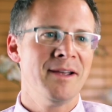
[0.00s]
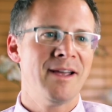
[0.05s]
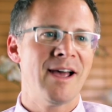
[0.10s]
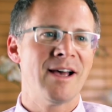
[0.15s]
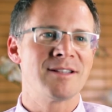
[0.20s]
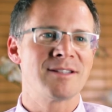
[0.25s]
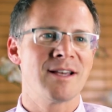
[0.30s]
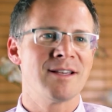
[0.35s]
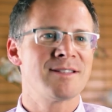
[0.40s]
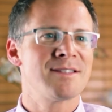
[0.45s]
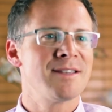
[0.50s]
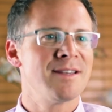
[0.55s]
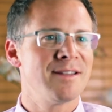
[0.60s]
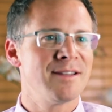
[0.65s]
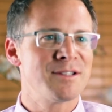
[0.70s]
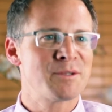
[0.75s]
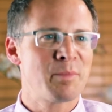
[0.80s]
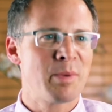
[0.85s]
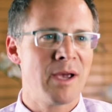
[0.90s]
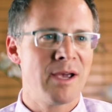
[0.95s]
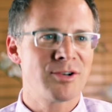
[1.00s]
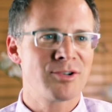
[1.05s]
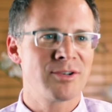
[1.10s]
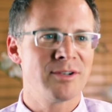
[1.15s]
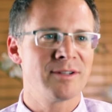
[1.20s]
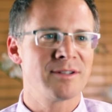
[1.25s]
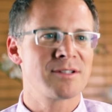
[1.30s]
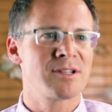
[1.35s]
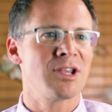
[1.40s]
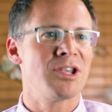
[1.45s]
as I see these
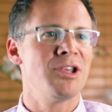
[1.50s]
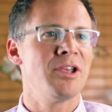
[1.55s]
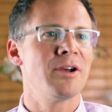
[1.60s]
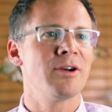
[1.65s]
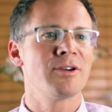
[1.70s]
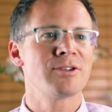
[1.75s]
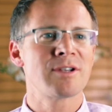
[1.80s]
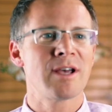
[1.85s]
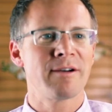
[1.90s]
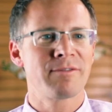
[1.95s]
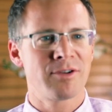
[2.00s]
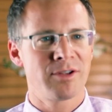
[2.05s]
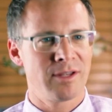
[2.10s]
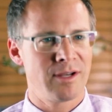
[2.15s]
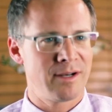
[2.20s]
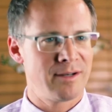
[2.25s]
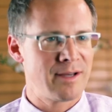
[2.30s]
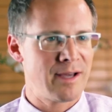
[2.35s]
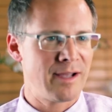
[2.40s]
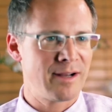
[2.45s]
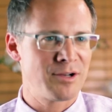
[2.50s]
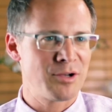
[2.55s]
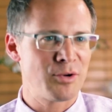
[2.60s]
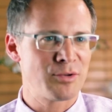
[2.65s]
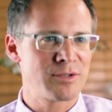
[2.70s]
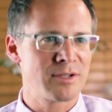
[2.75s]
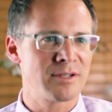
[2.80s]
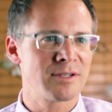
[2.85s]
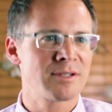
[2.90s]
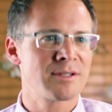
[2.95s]
patients years after their
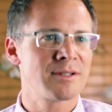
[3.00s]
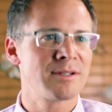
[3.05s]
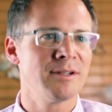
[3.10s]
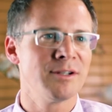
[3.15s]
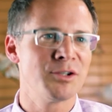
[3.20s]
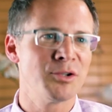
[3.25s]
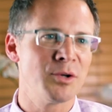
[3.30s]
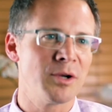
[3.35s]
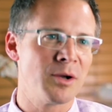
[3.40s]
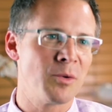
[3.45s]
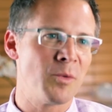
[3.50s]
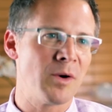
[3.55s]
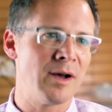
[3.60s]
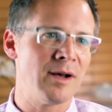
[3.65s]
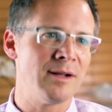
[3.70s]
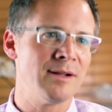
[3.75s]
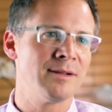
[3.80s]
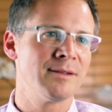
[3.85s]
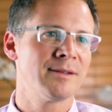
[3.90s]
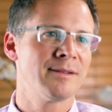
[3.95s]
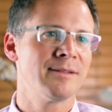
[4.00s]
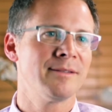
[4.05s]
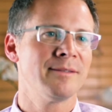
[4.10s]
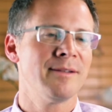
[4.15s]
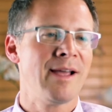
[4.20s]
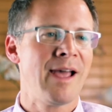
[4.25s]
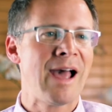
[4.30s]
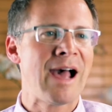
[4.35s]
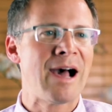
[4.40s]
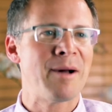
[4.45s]
diagnosis still doing well,
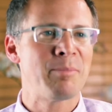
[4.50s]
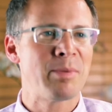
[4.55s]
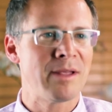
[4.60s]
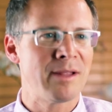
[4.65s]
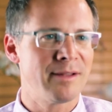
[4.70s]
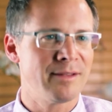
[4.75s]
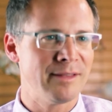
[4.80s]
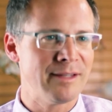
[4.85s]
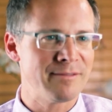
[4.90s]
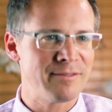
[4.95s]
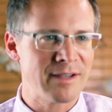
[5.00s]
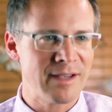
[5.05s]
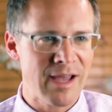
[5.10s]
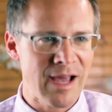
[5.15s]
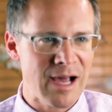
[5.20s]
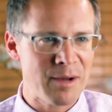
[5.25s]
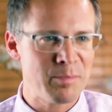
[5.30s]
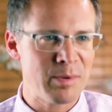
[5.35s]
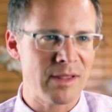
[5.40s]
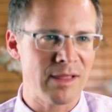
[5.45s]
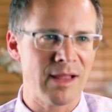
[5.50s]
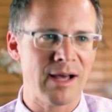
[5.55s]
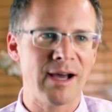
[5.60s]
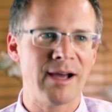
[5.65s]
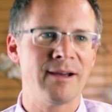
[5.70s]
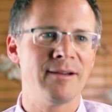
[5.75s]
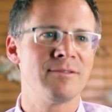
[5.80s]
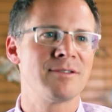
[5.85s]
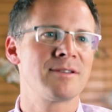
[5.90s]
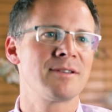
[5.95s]
happy, living happy
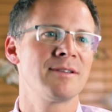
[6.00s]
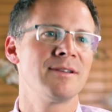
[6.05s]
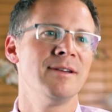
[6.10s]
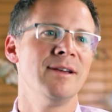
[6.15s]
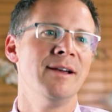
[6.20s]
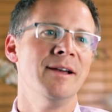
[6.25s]
lives.